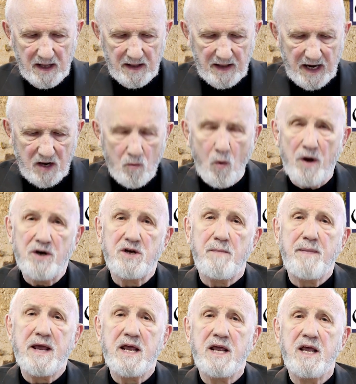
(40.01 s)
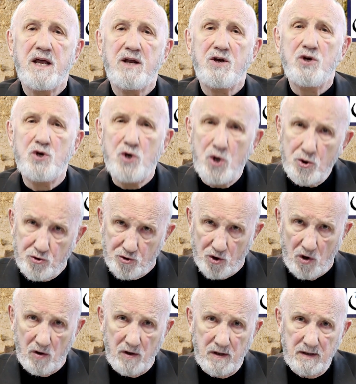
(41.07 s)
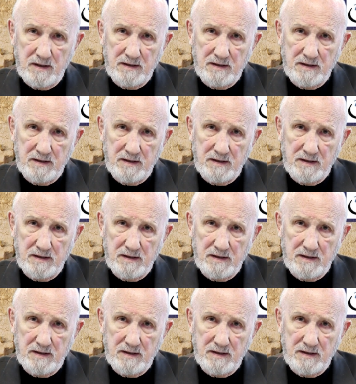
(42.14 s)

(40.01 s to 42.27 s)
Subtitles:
he wanted to be neutral.